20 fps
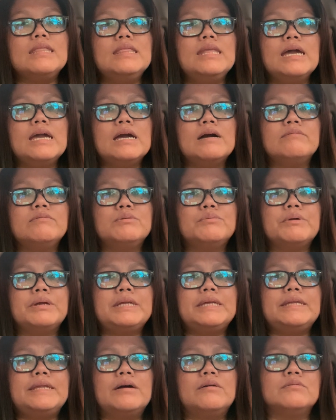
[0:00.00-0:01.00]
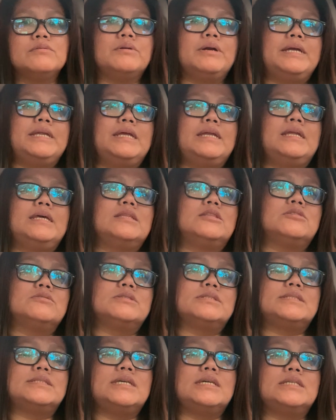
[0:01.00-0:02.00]
they have already downgraded it to
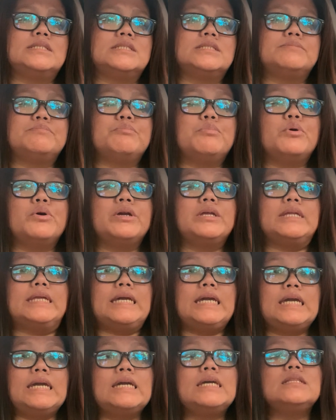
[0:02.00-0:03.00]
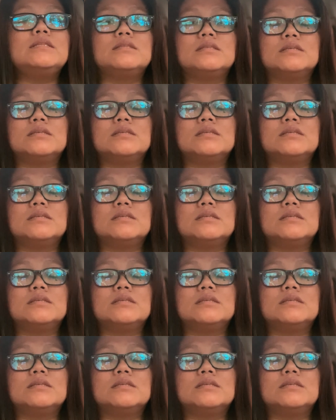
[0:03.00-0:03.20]
6.8,